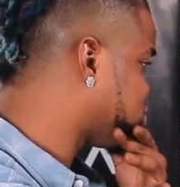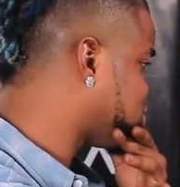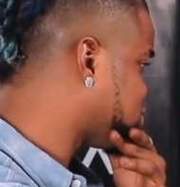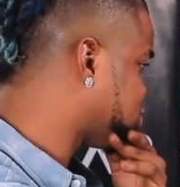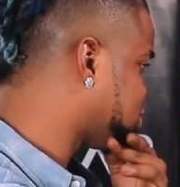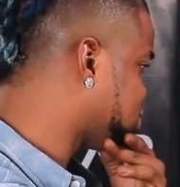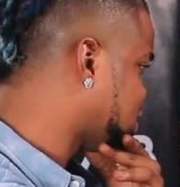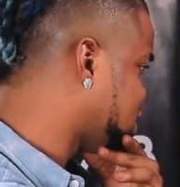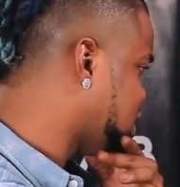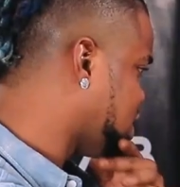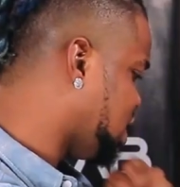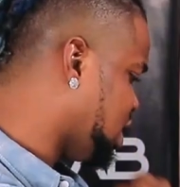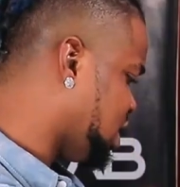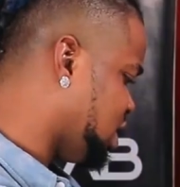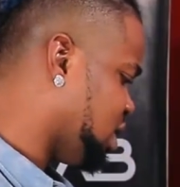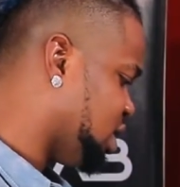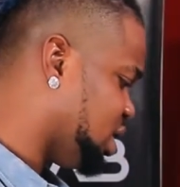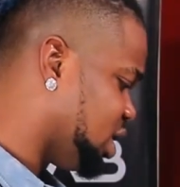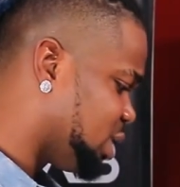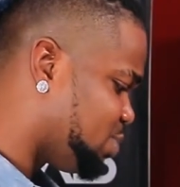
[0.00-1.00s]
So
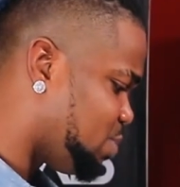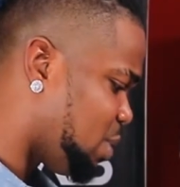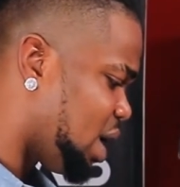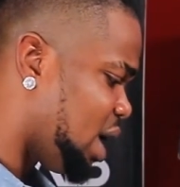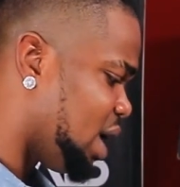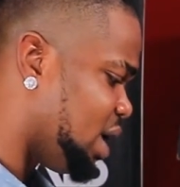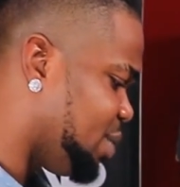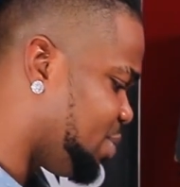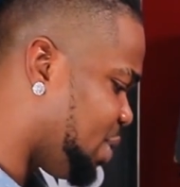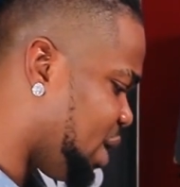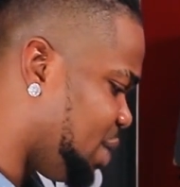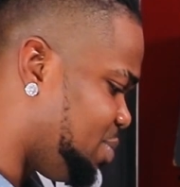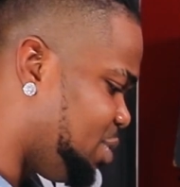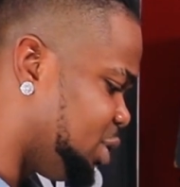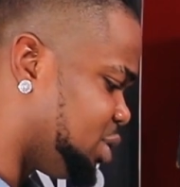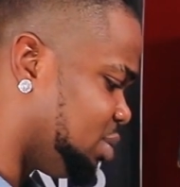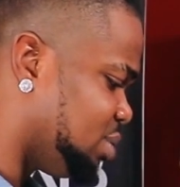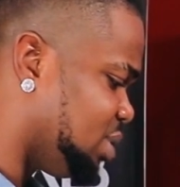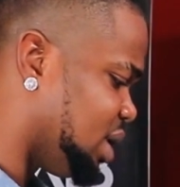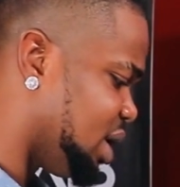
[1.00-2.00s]
in this part, I play
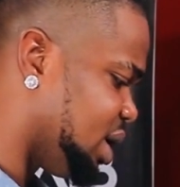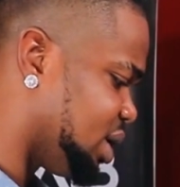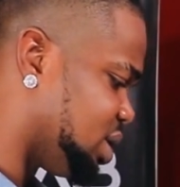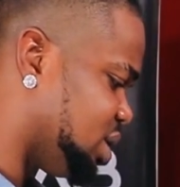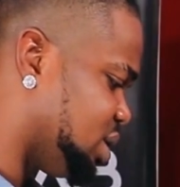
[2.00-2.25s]
something like